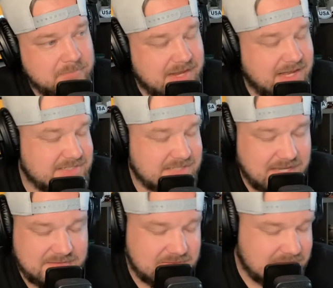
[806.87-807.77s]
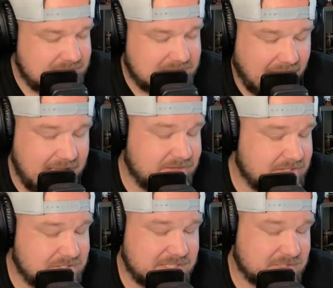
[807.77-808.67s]
And as I dive
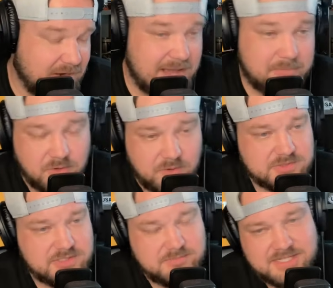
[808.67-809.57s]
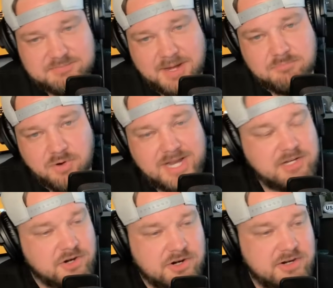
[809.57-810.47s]
into these rabbit holes, it makes my
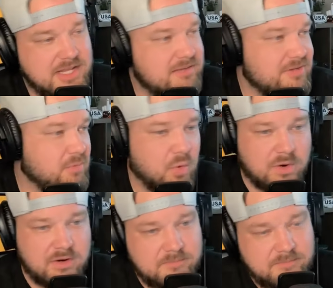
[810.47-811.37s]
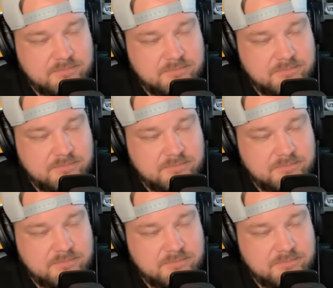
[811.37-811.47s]
brain hurt even more.